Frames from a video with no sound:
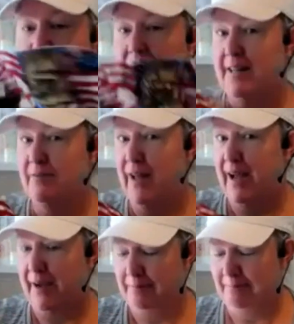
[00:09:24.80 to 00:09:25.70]
Lady the Flag.
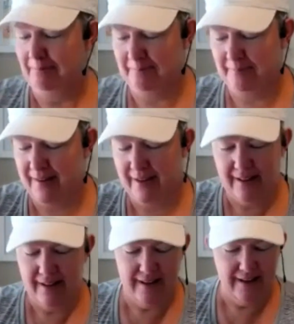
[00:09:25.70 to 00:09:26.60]

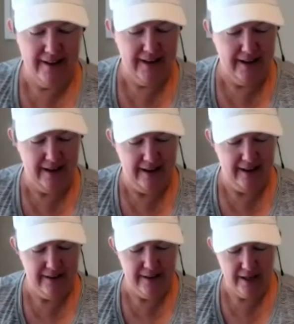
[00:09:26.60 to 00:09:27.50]

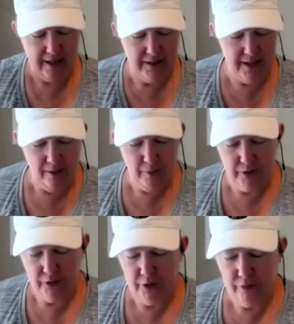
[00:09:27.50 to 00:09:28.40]
And I think I
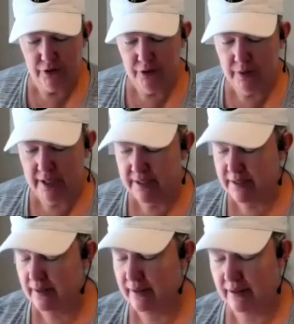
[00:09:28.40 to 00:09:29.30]
worked on her for 2
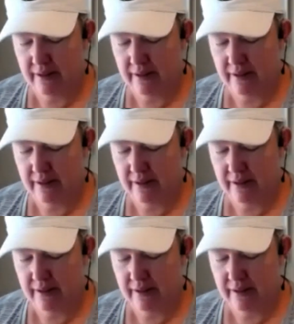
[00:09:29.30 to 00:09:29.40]
days.